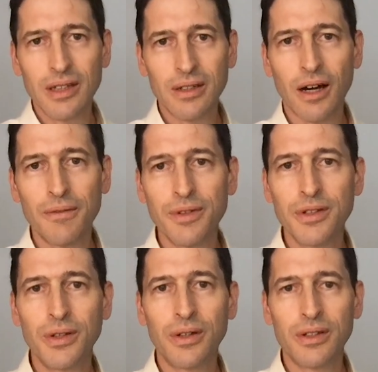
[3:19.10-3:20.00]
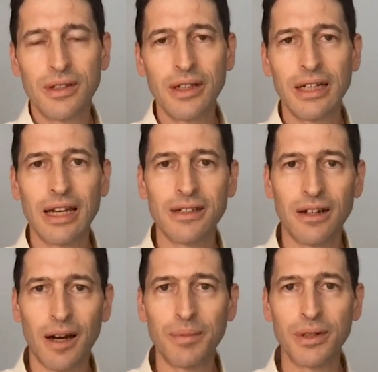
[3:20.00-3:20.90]
conference, you can see it as an
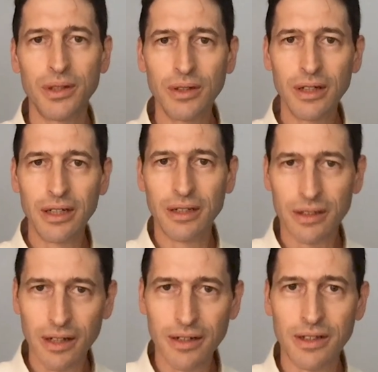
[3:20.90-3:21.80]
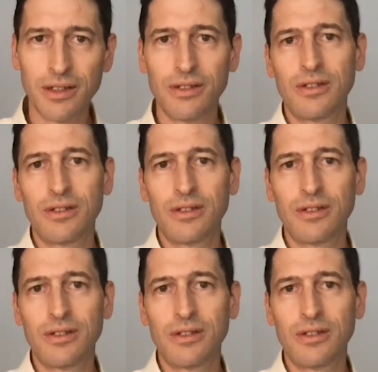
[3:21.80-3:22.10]
opportunity to start to